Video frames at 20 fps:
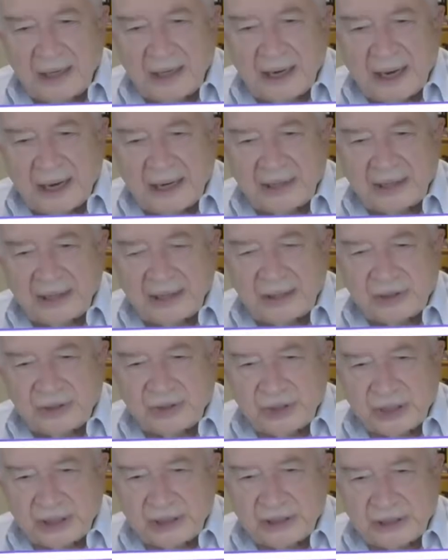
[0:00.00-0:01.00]

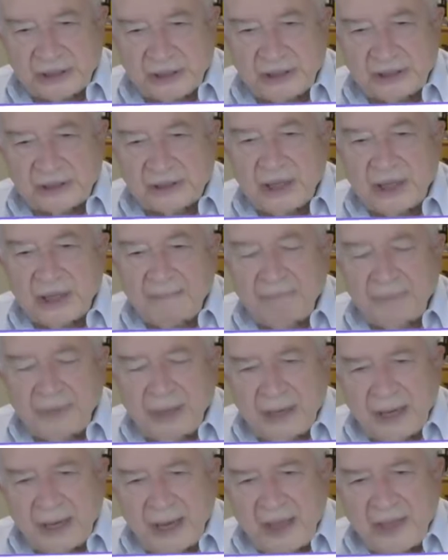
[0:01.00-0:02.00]
1960s
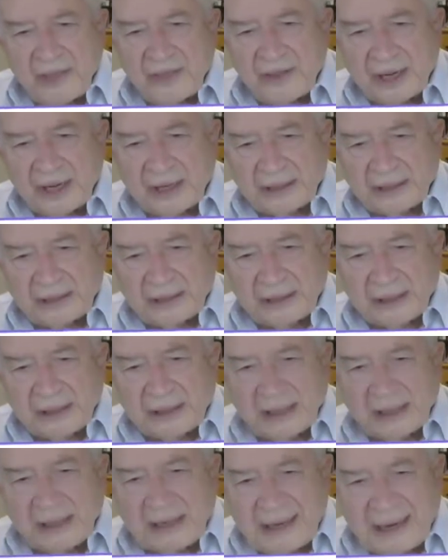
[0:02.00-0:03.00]
that
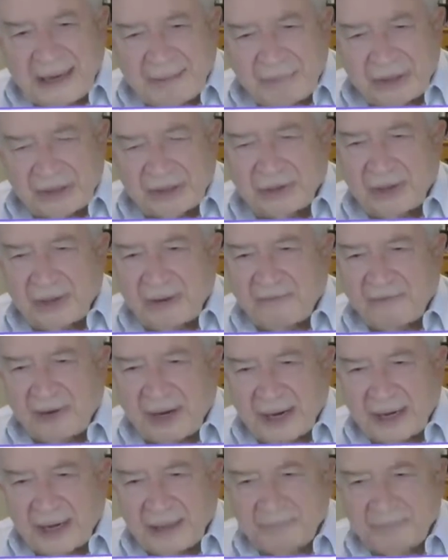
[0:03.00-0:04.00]
the chemistry of
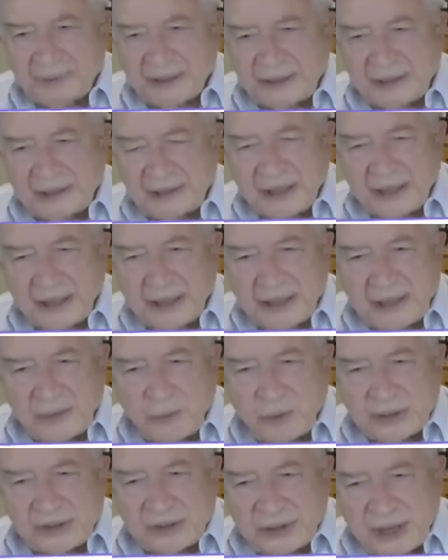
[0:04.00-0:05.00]
cannabis
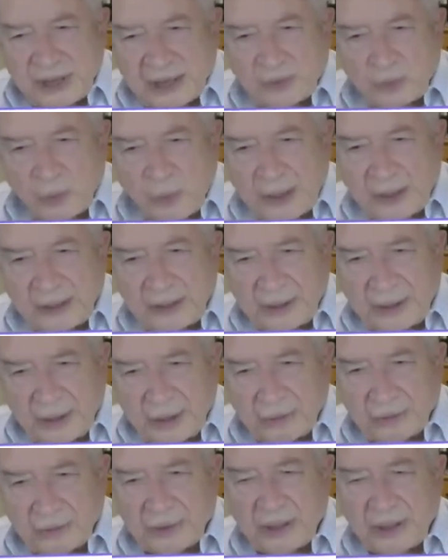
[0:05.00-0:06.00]
was not well
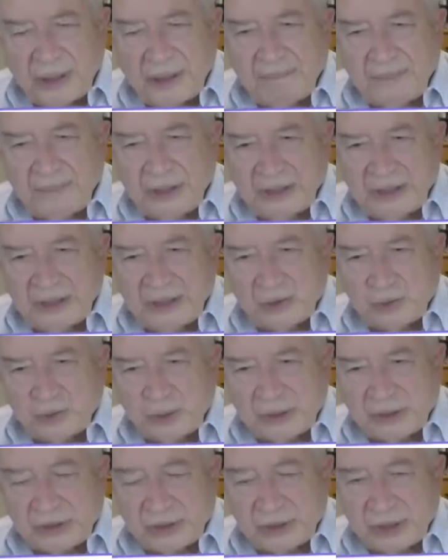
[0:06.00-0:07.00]
known. This
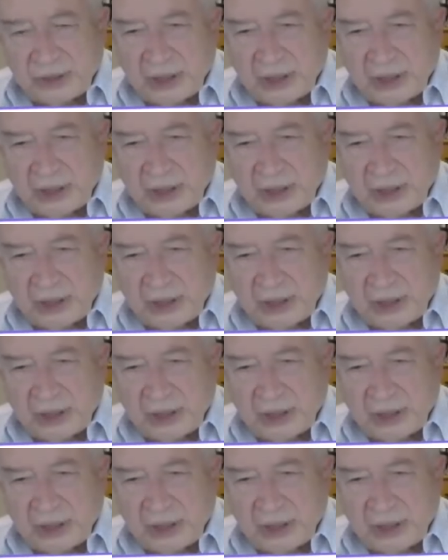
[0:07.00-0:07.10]
was